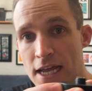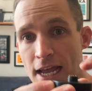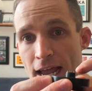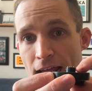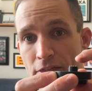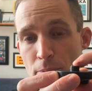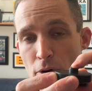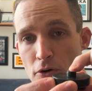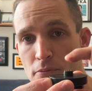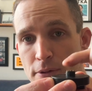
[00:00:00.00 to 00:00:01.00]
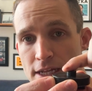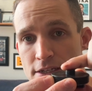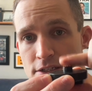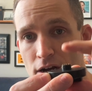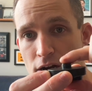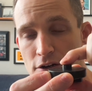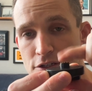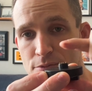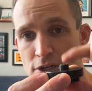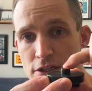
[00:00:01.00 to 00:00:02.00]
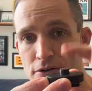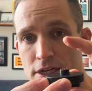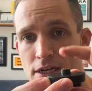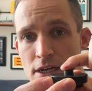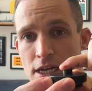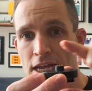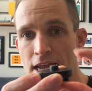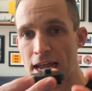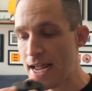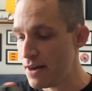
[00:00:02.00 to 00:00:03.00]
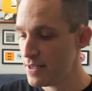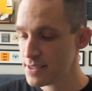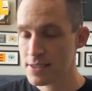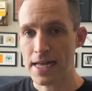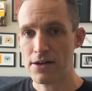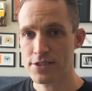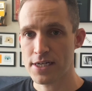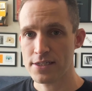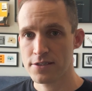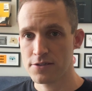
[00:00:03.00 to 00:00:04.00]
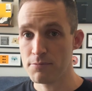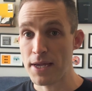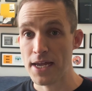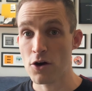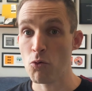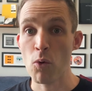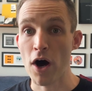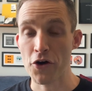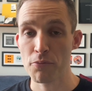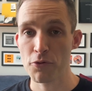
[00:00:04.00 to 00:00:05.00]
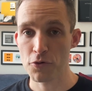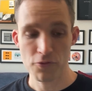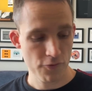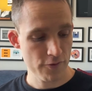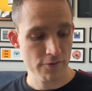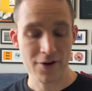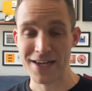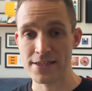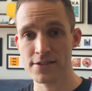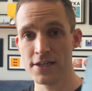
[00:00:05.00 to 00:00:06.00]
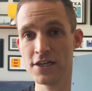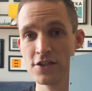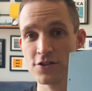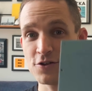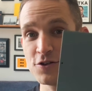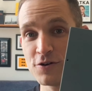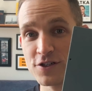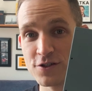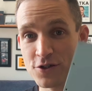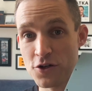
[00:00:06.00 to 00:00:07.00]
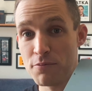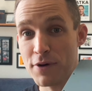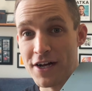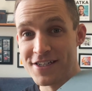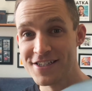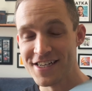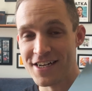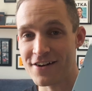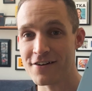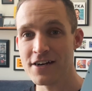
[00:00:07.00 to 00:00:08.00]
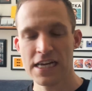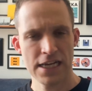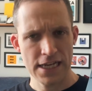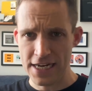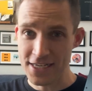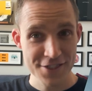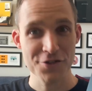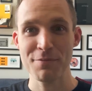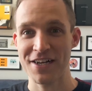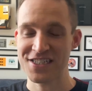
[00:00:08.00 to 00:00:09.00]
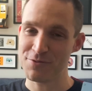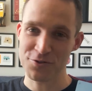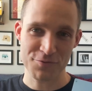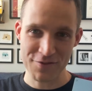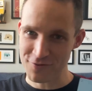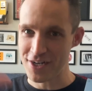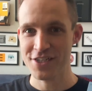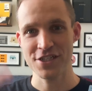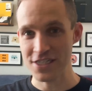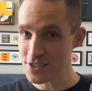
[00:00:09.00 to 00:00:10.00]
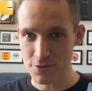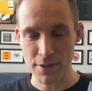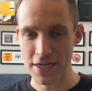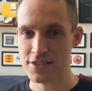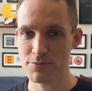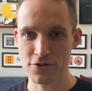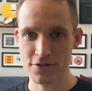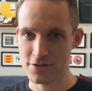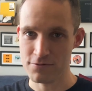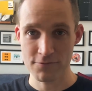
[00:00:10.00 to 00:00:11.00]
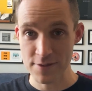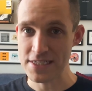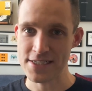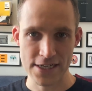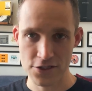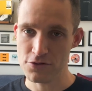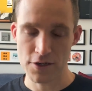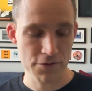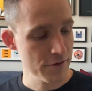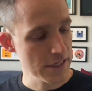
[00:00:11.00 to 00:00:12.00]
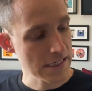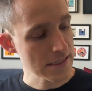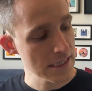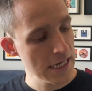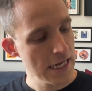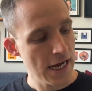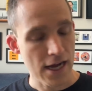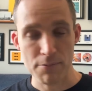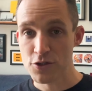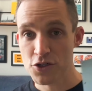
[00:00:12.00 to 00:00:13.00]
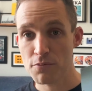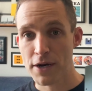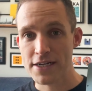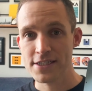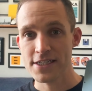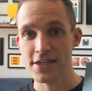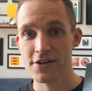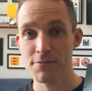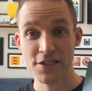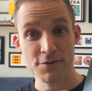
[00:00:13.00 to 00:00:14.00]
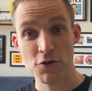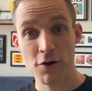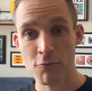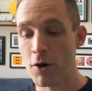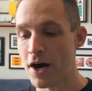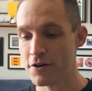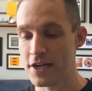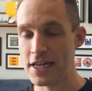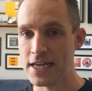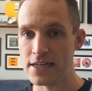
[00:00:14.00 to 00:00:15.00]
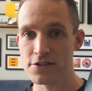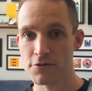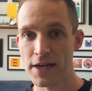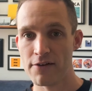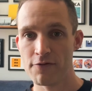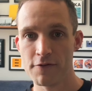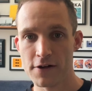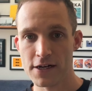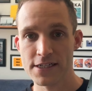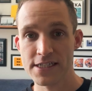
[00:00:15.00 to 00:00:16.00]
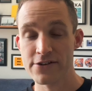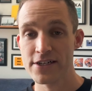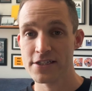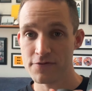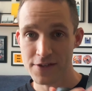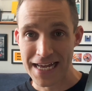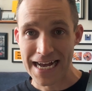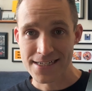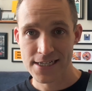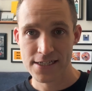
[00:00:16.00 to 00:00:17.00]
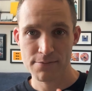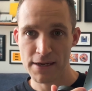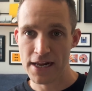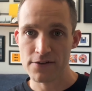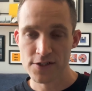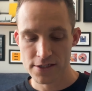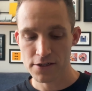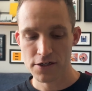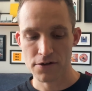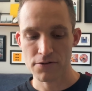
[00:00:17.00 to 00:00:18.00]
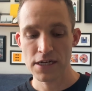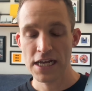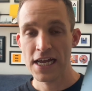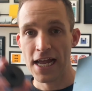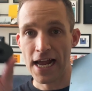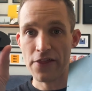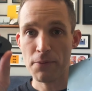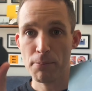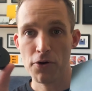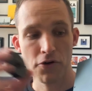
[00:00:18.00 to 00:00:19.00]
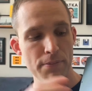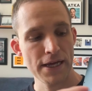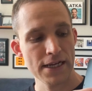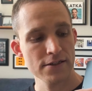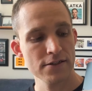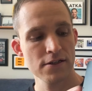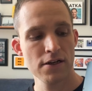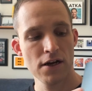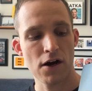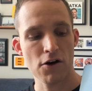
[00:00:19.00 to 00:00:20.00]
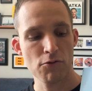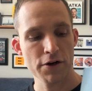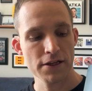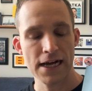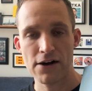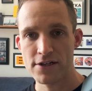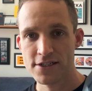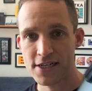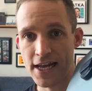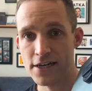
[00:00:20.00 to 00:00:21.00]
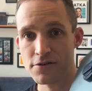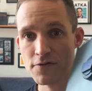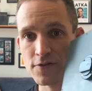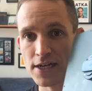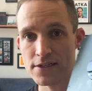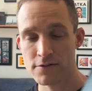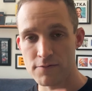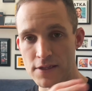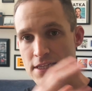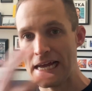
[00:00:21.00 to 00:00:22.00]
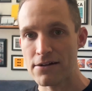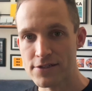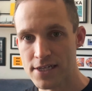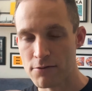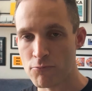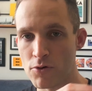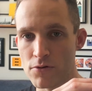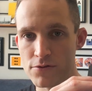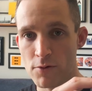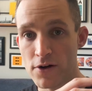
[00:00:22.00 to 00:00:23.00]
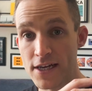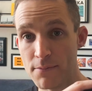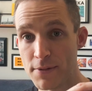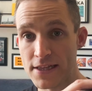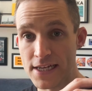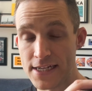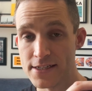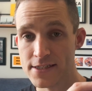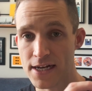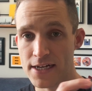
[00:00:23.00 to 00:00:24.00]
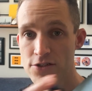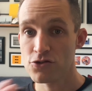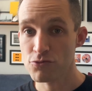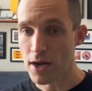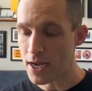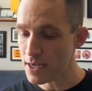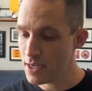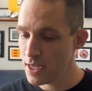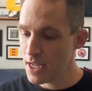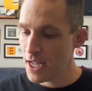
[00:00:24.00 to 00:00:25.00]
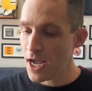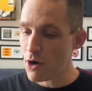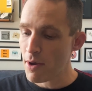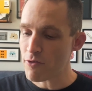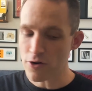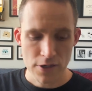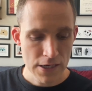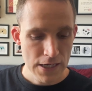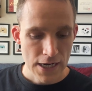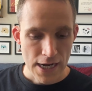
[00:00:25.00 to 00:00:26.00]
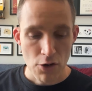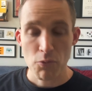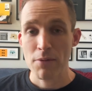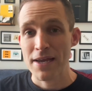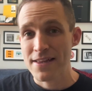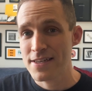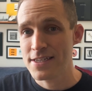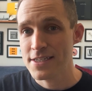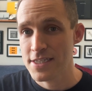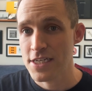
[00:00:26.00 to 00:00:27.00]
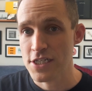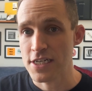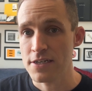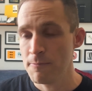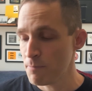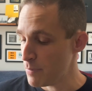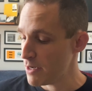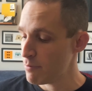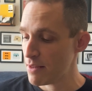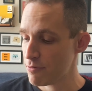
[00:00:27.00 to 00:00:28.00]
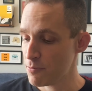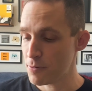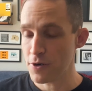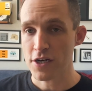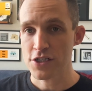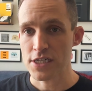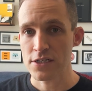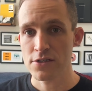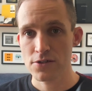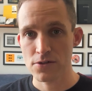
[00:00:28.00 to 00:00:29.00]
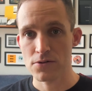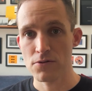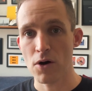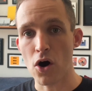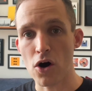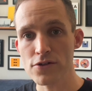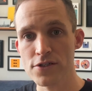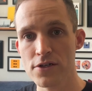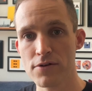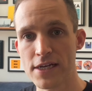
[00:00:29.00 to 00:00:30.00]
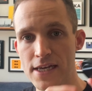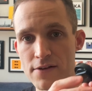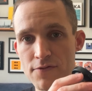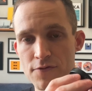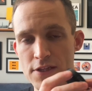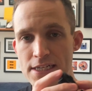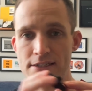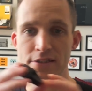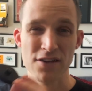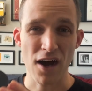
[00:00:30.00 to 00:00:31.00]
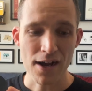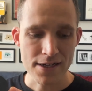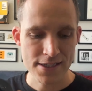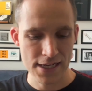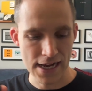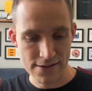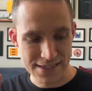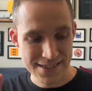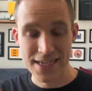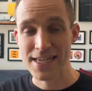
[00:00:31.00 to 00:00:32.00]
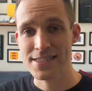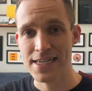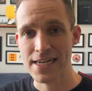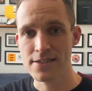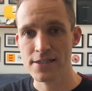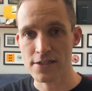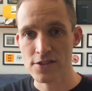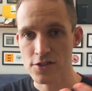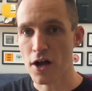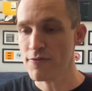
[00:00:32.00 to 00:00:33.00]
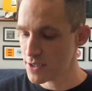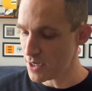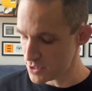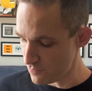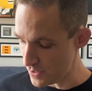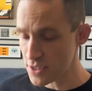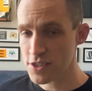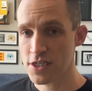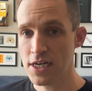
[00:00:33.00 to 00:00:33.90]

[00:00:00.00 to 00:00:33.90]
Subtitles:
And the Pogo pins are spring-loaded, and this allows us to make a waterproof device. So you'll notice there's no buttons here. It is still possible to refresh. It is still possible to reset and do other things. But there's no buttons here because we don't want water getting in. So we have a series of gaskets made out of silicone. And the Pogo pins are what allow us to interface with the outside world while keeping the insides dry. However, we made the decision midway through production to also give these docks and these kickstands a soft touch finish